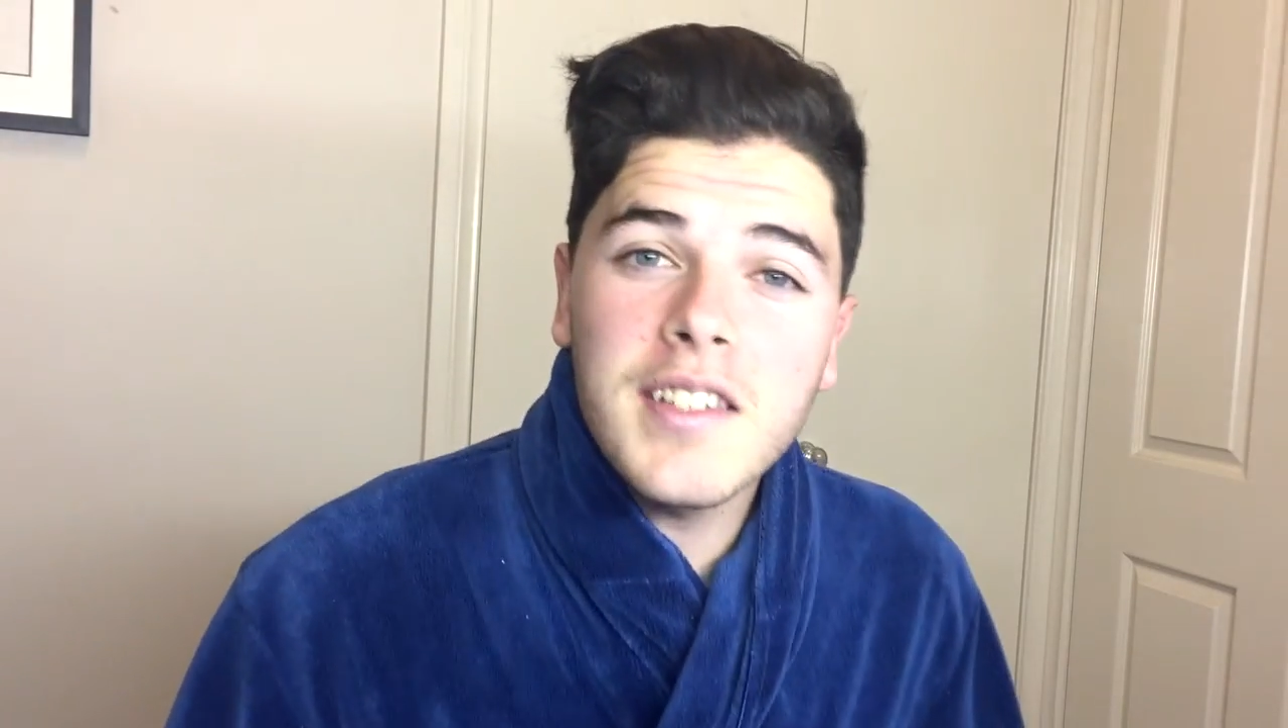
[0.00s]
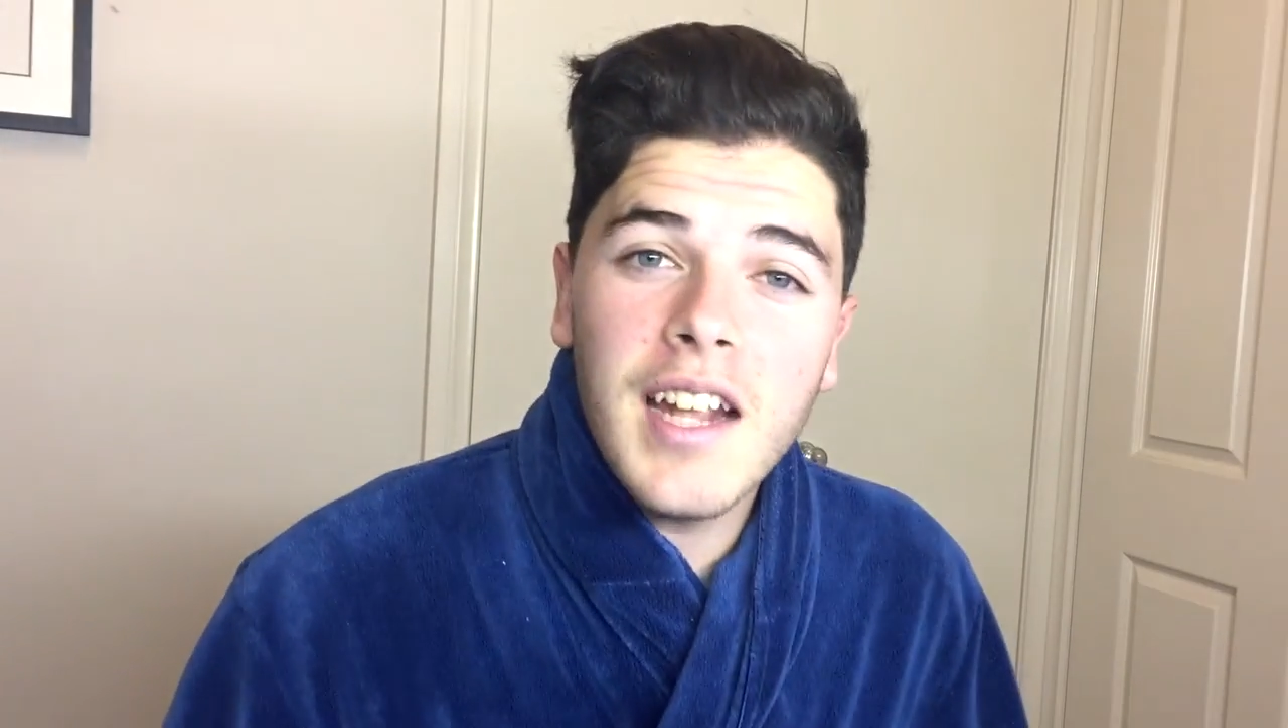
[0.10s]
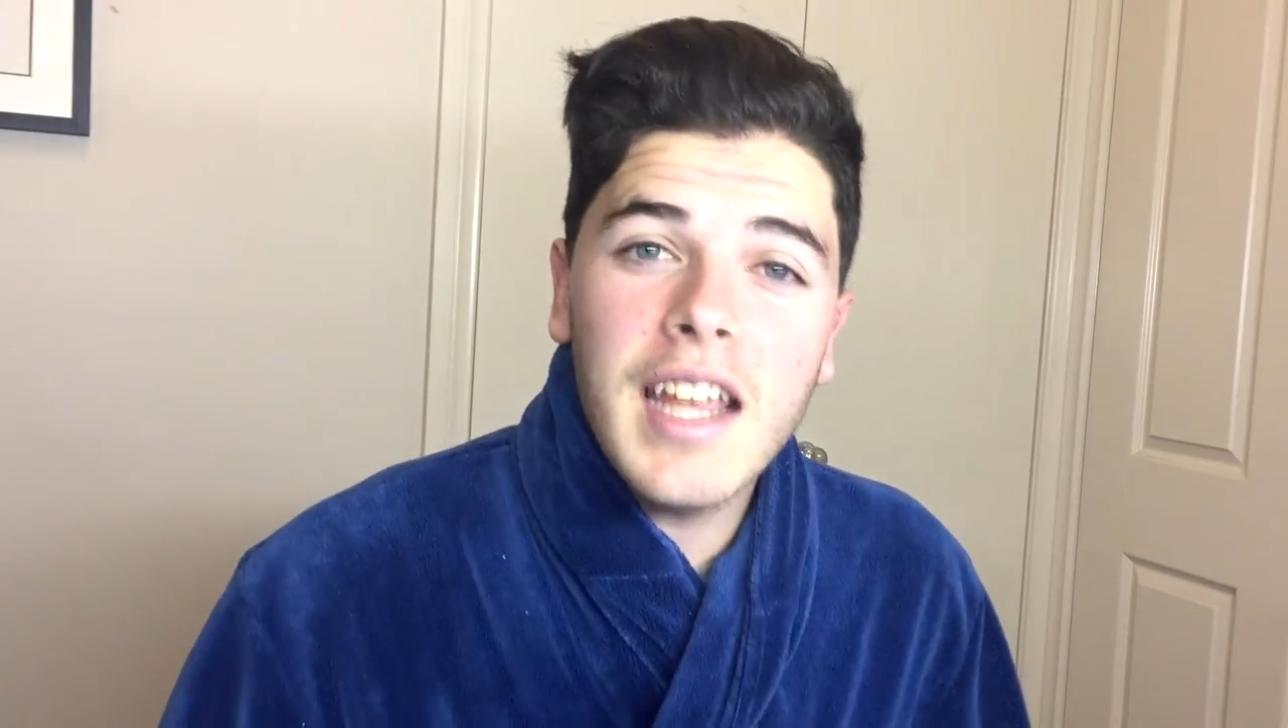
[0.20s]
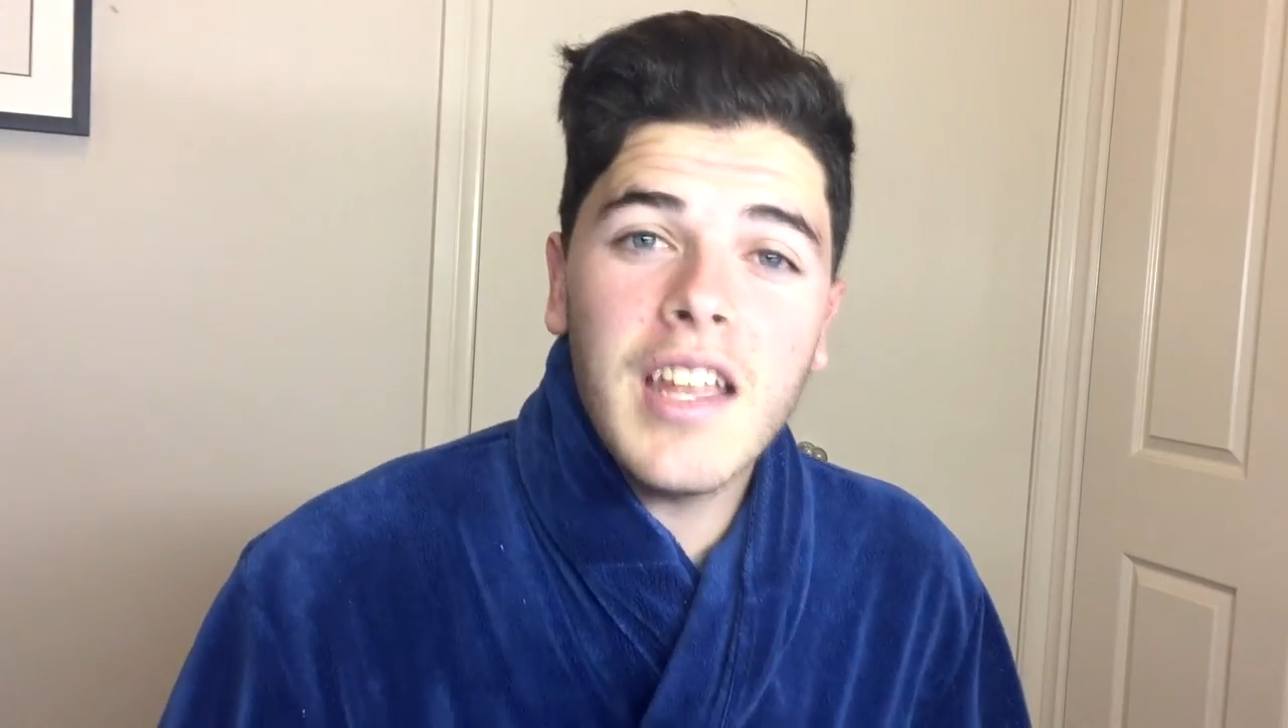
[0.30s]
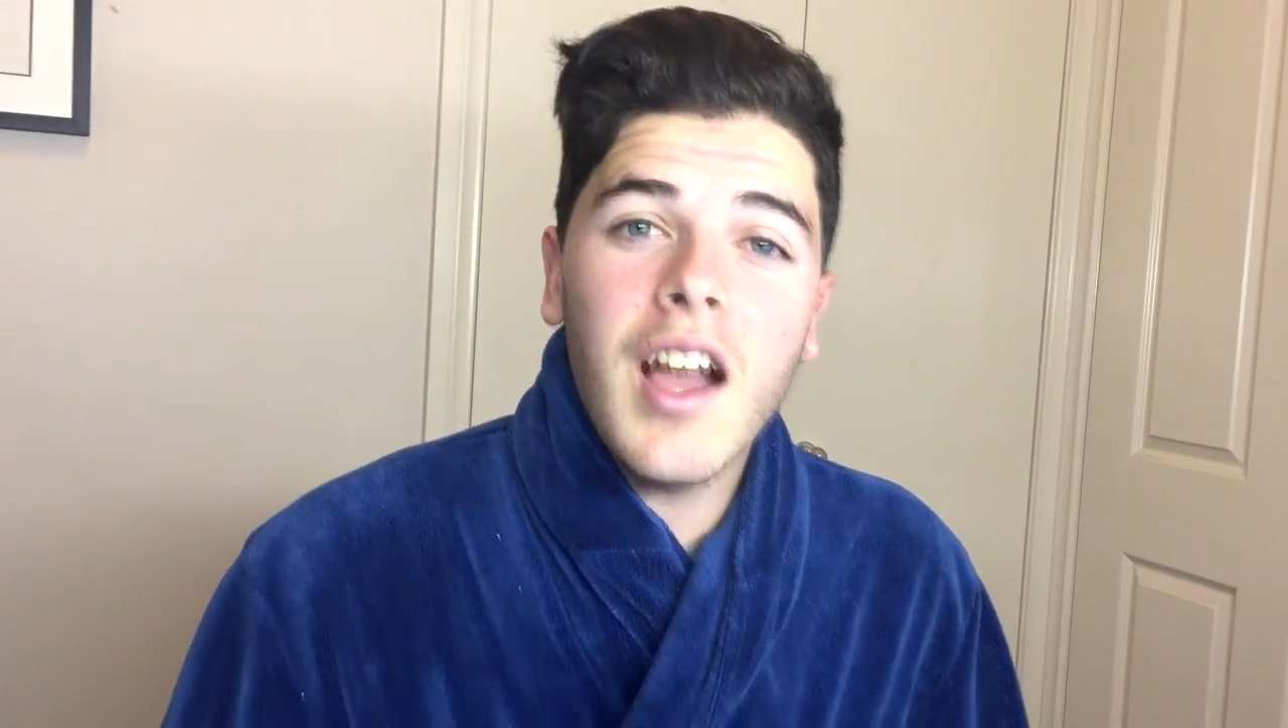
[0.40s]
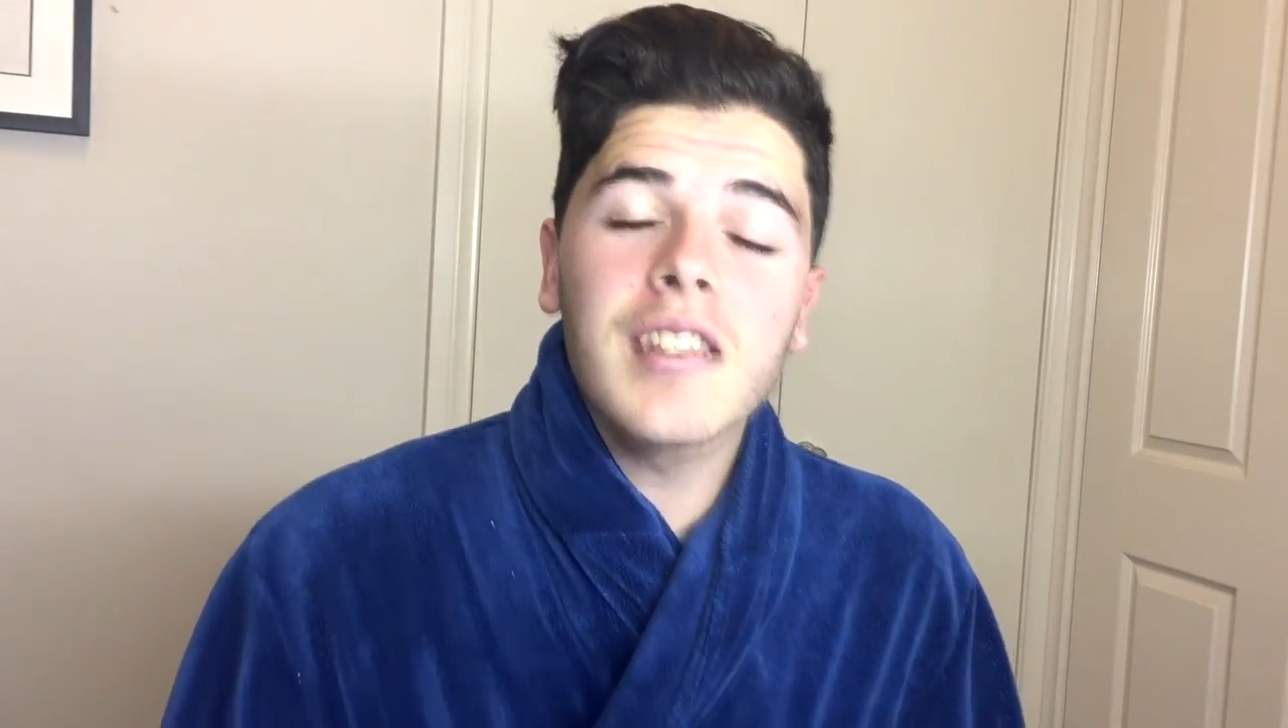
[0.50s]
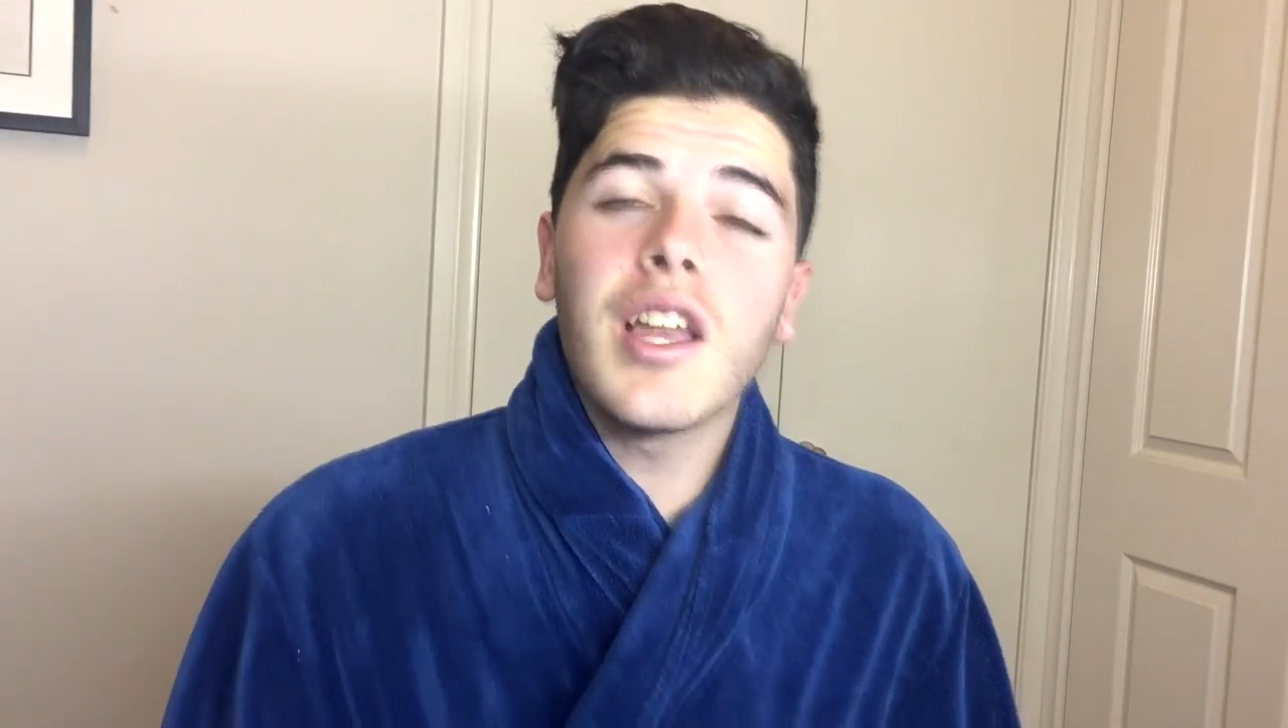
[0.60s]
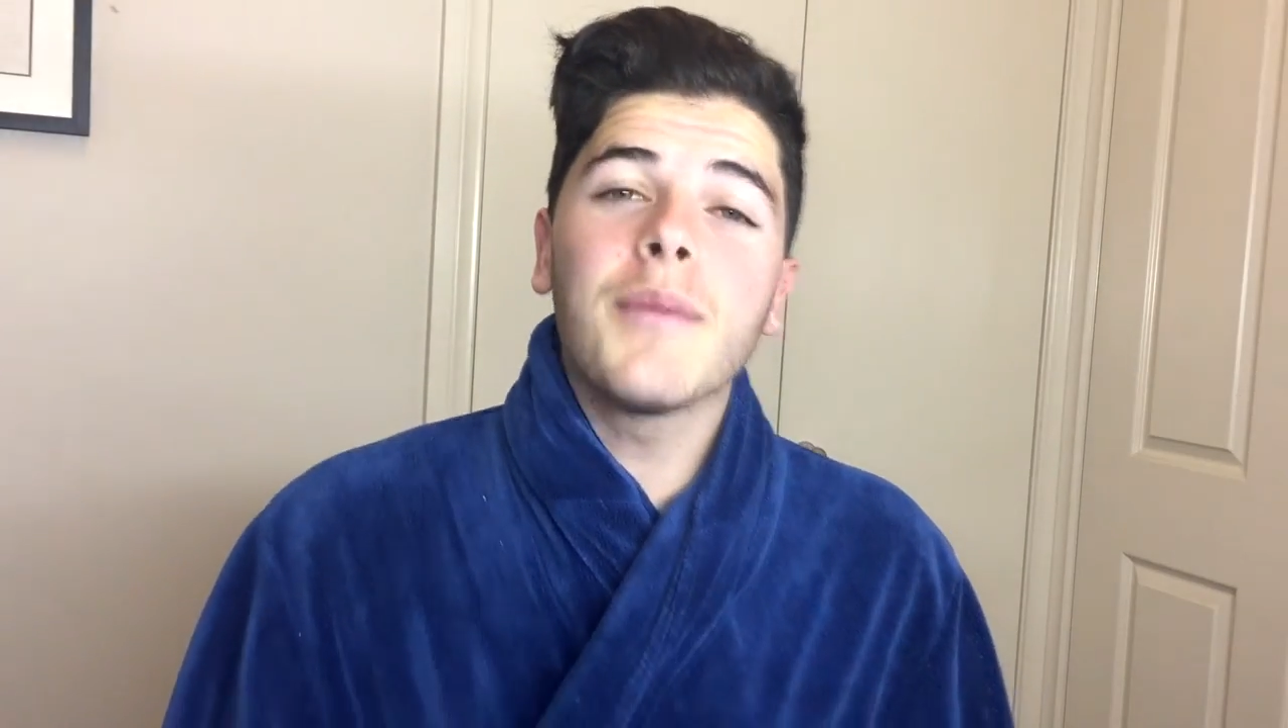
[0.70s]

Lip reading: today, guys.